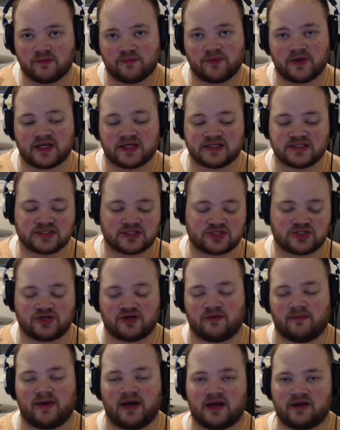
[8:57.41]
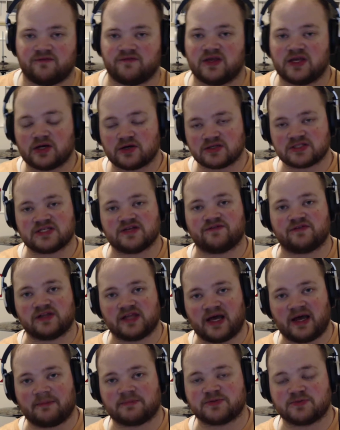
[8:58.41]
because a certain amount of years have
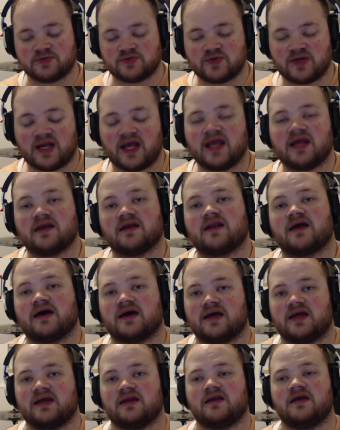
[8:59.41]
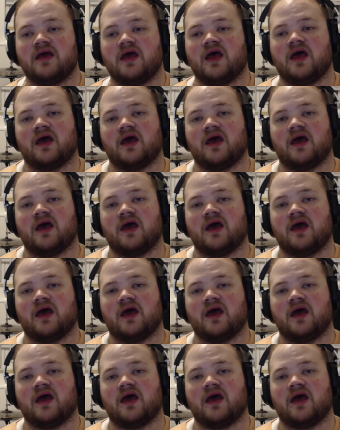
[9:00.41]
elapsed between 8 and 9,